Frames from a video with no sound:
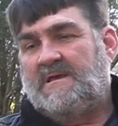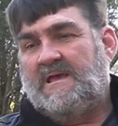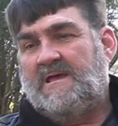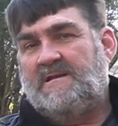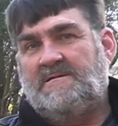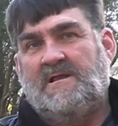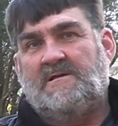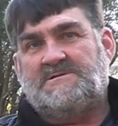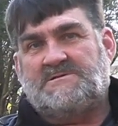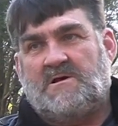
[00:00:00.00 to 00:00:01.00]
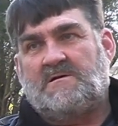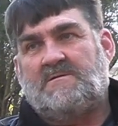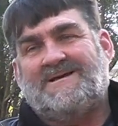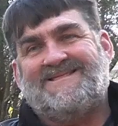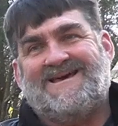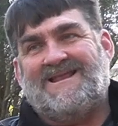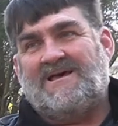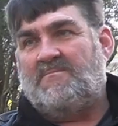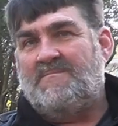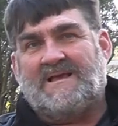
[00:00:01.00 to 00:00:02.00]
and you know, just talk about that. I
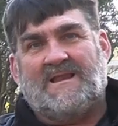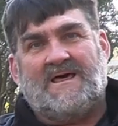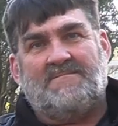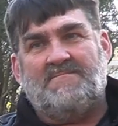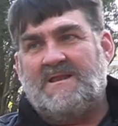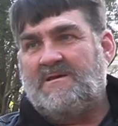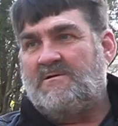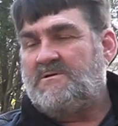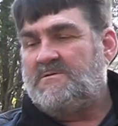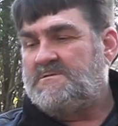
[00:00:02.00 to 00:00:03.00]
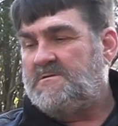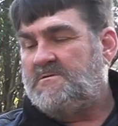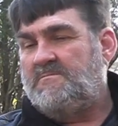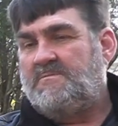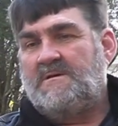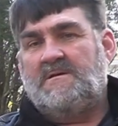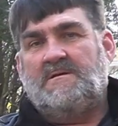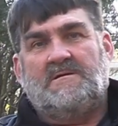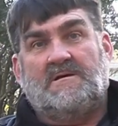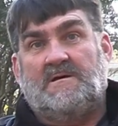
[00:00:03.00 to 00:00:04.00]
don't make a lot of money on YouTube.
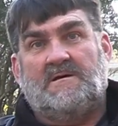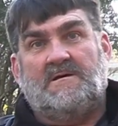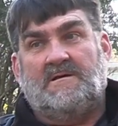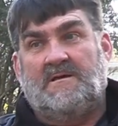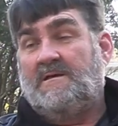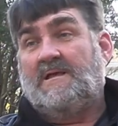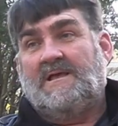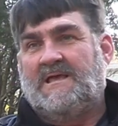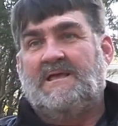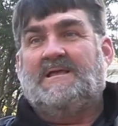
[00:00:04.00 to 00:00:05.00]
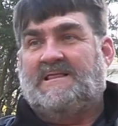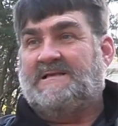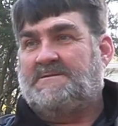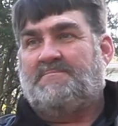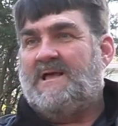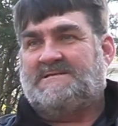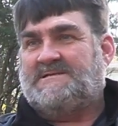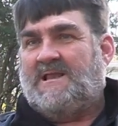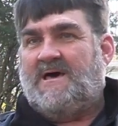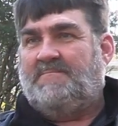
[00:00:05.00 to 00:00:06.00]
That surprises
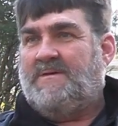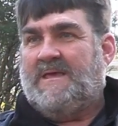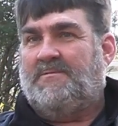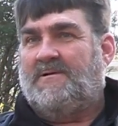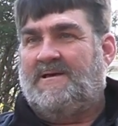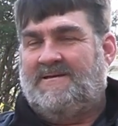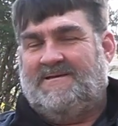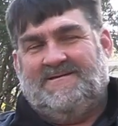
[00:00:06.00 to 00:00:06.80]
a lot of people.